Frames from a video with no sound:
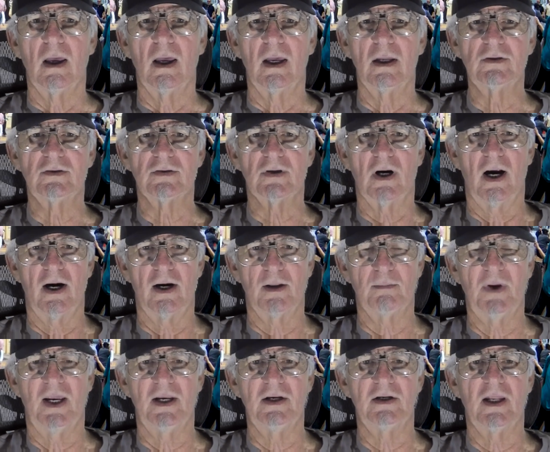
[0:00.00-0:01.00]
and try to
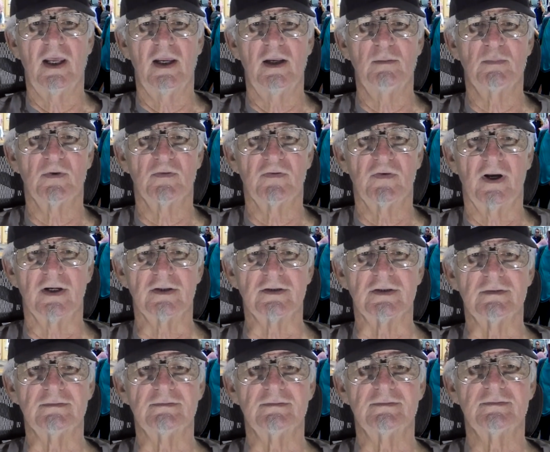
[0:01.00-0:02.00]
maintain
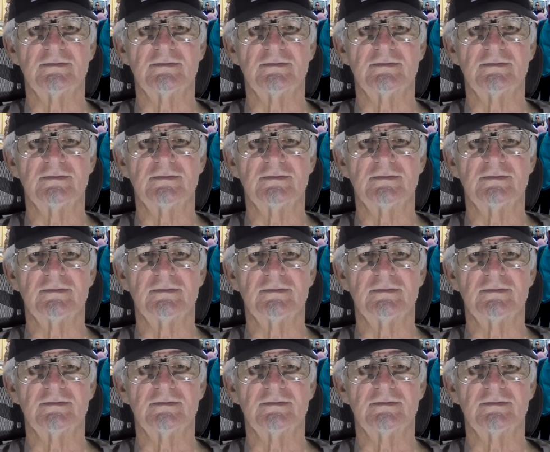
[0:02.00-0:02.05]
perfection.